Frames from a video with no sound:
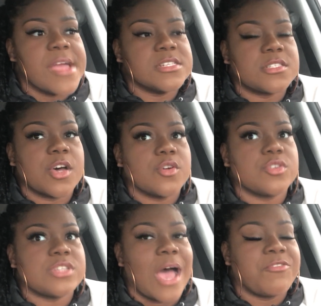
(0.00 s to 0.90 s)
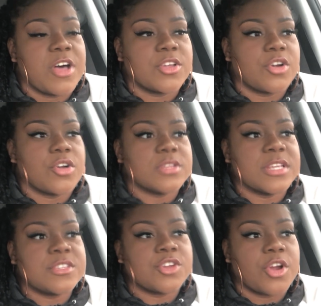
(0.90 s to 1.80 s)
And so I follow her on
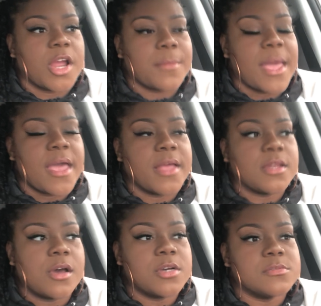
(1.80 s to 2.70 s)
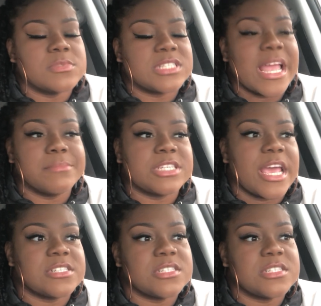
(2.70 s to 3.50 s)
Instagram and Snapchat.